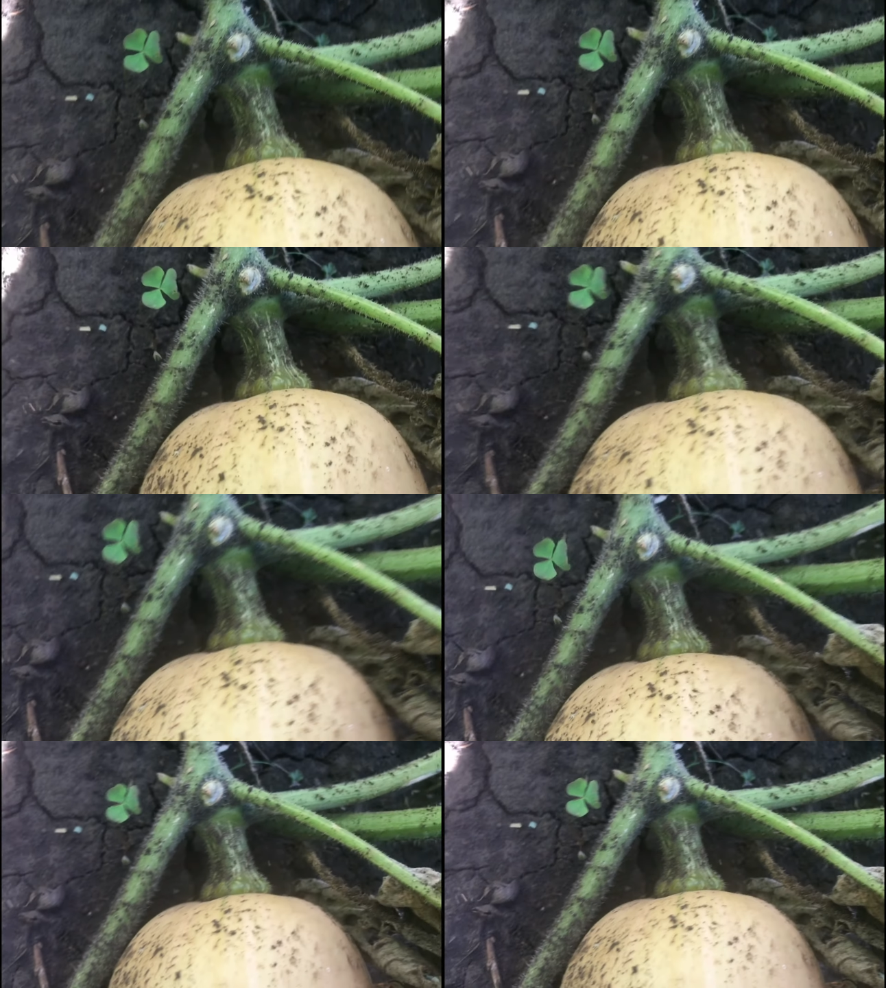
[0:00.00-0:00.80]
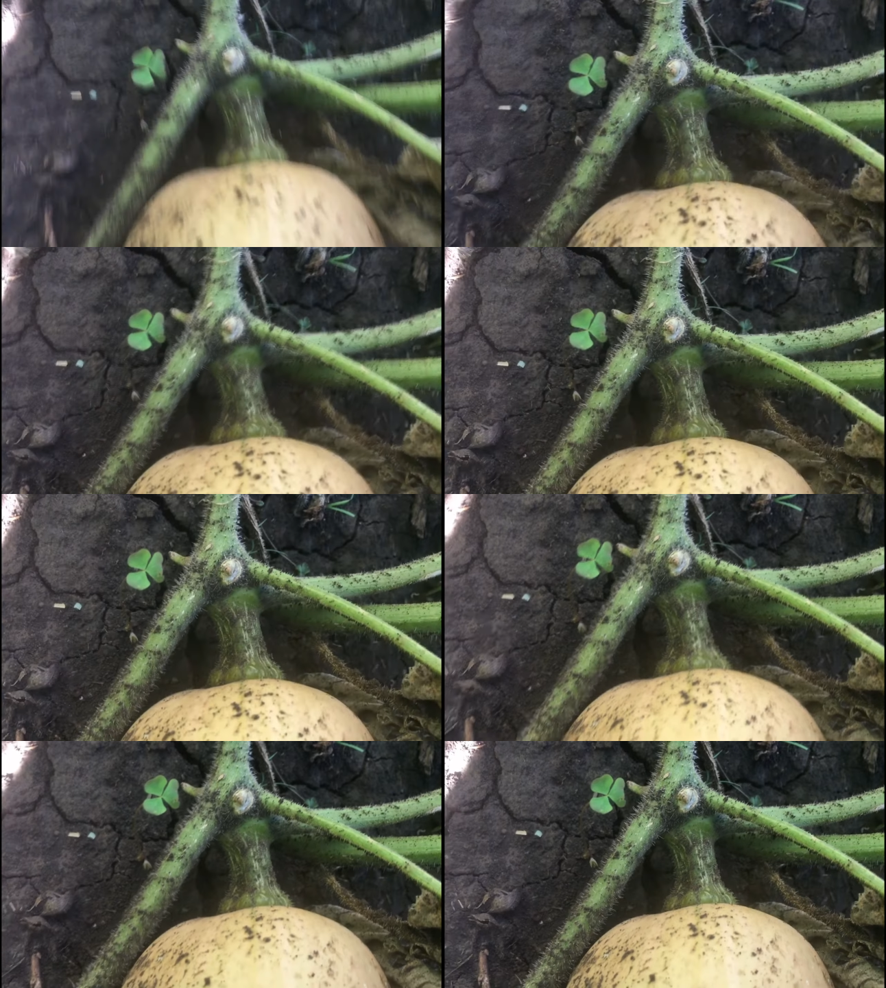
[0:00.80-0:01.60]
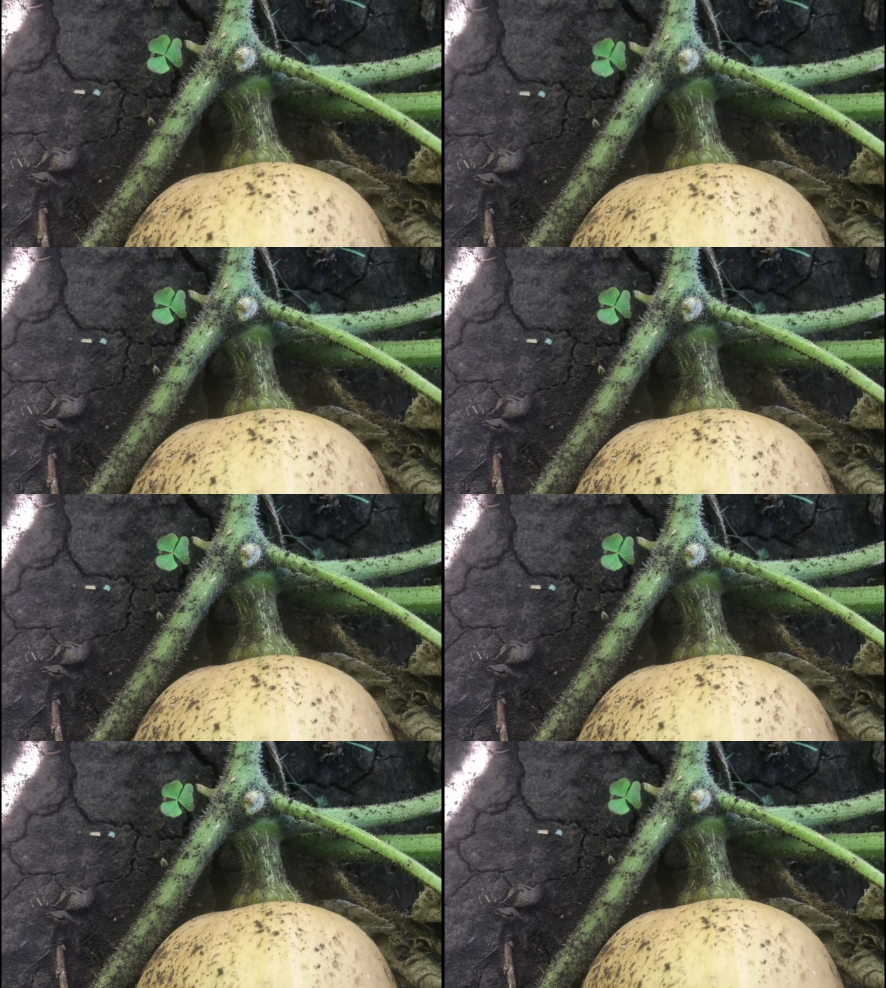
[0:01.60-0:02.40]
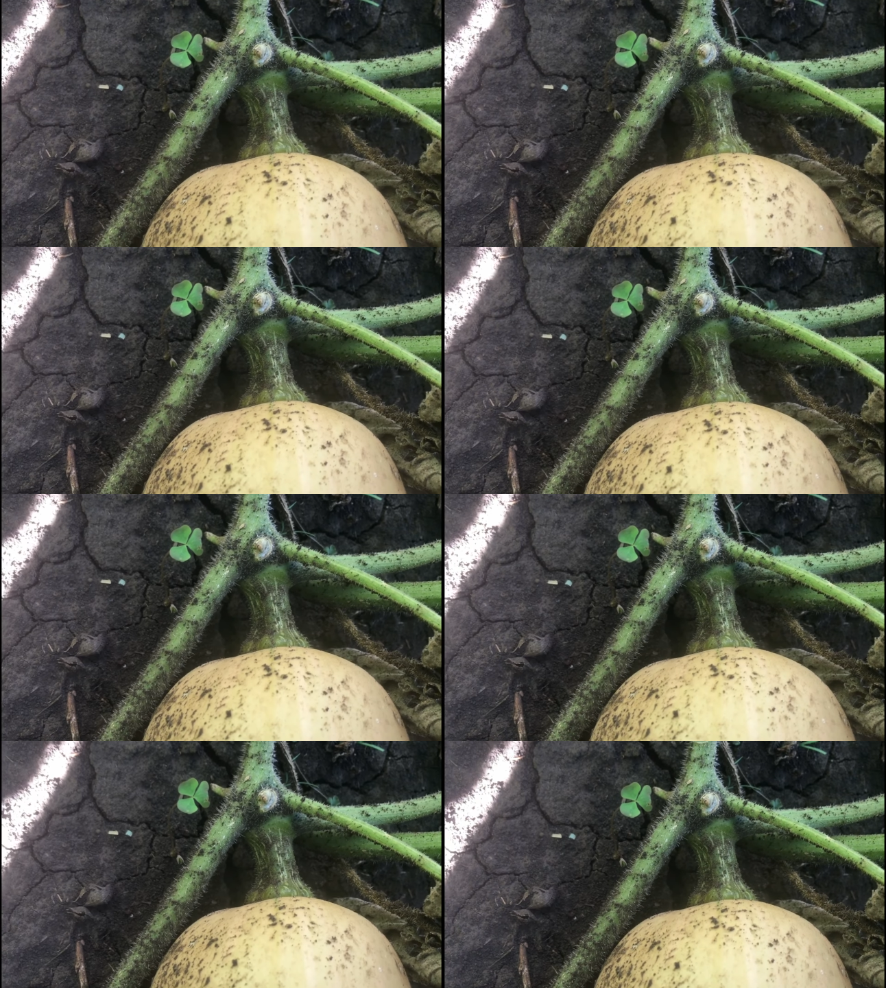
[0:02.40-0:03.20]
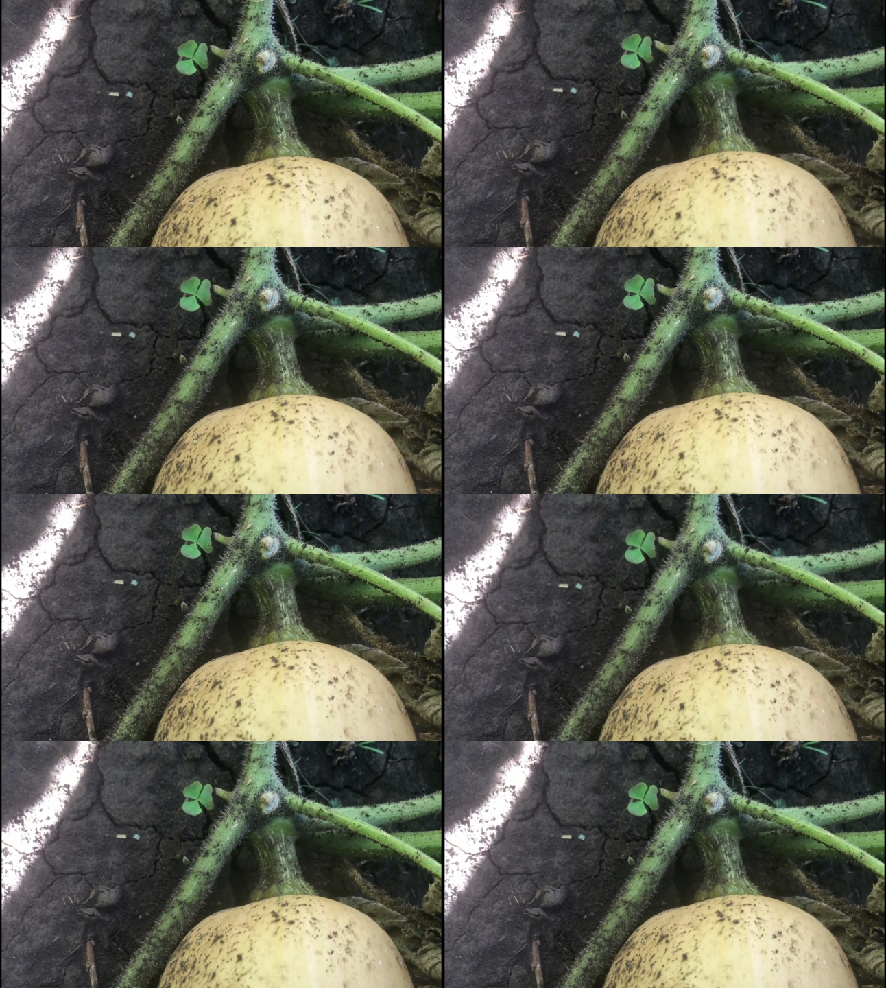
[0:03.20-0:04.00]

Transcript: Nobody's mouth can be seen.